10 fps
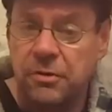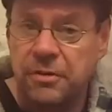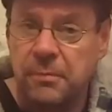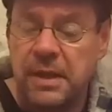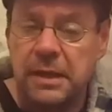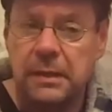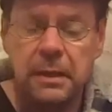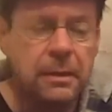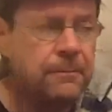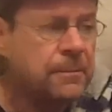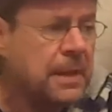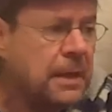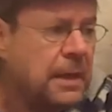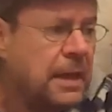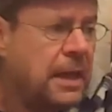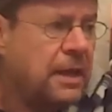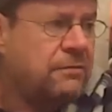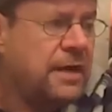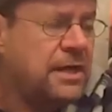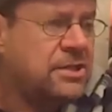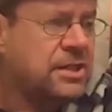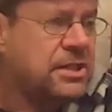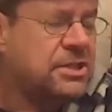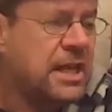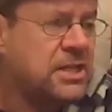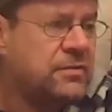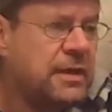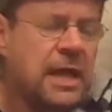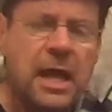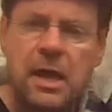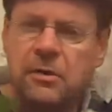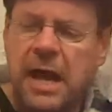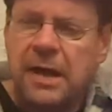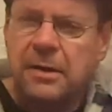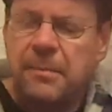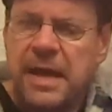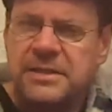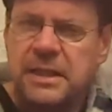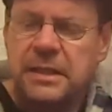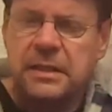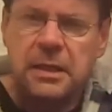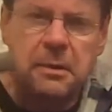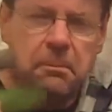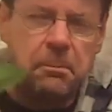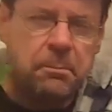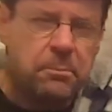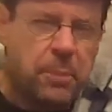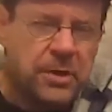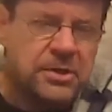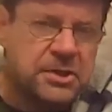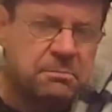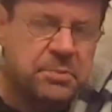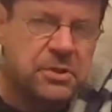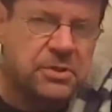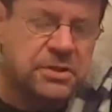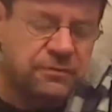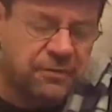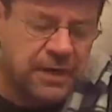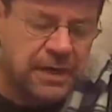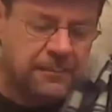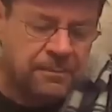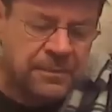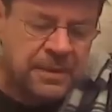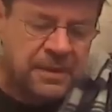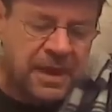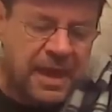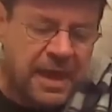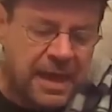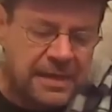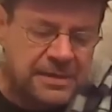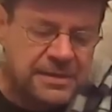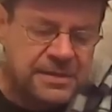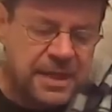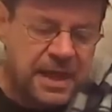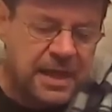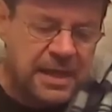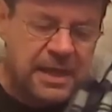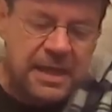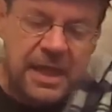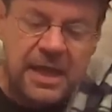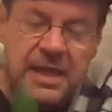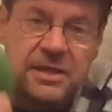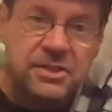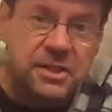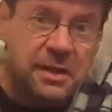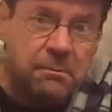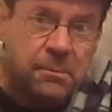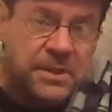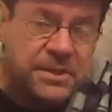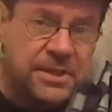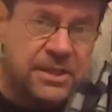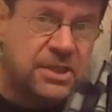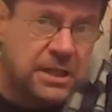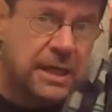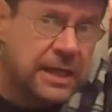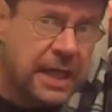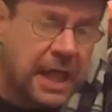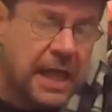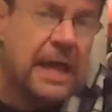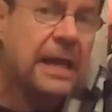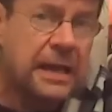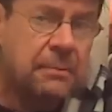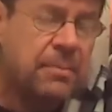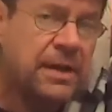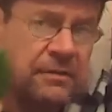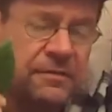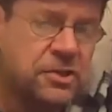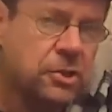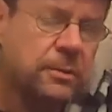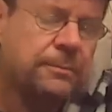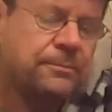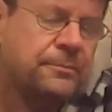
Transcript: North America very successfully. Aromatic, burns beautifully, and uh, is medicinally highly beneficial.